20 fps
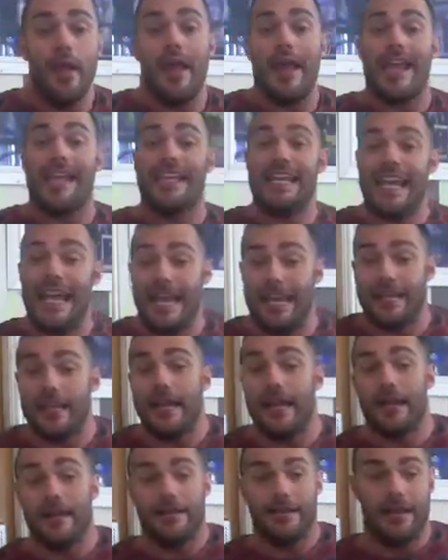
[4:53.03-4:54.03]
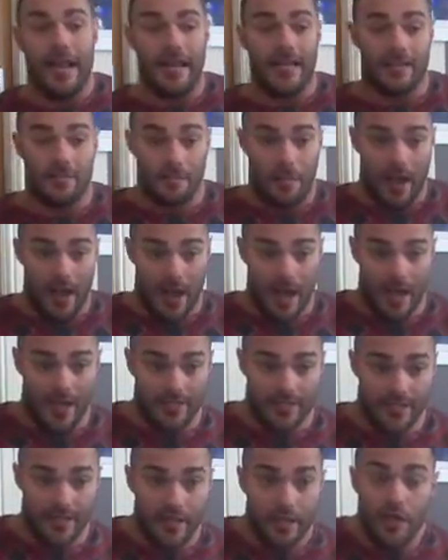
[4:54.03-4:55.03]
Again, next
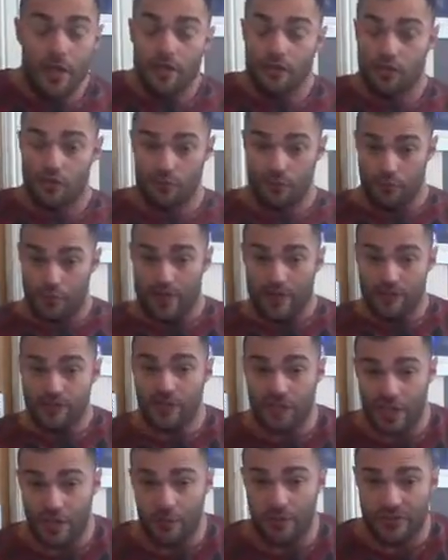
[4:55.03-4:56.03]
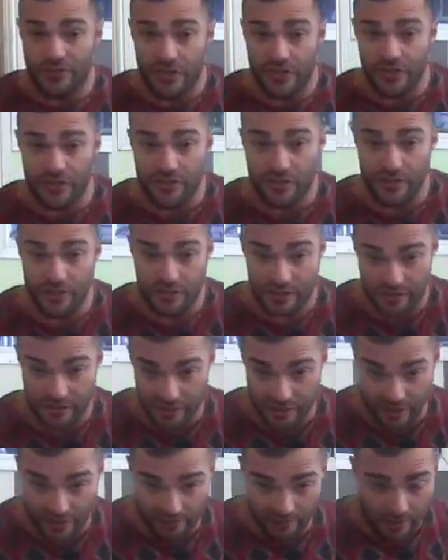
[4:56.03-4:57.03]
part. So secure with the
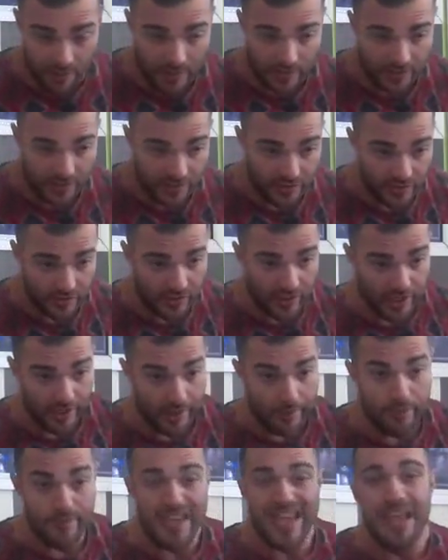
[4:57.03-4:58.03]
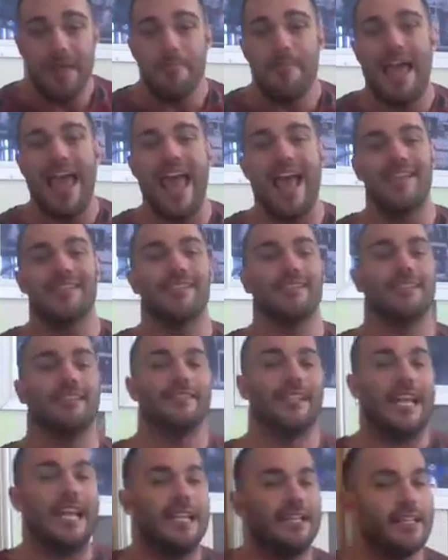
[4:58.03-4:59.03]
security questions, okay?
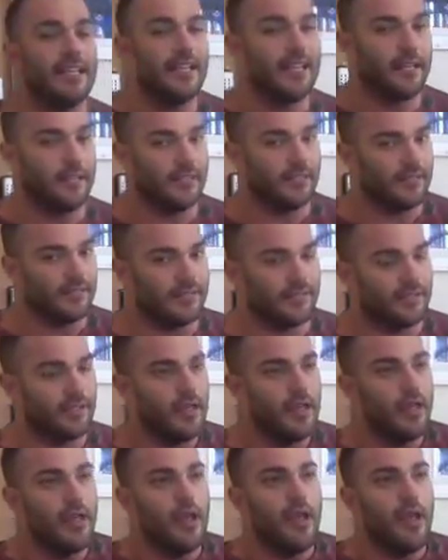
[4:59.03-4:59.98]
Personal details.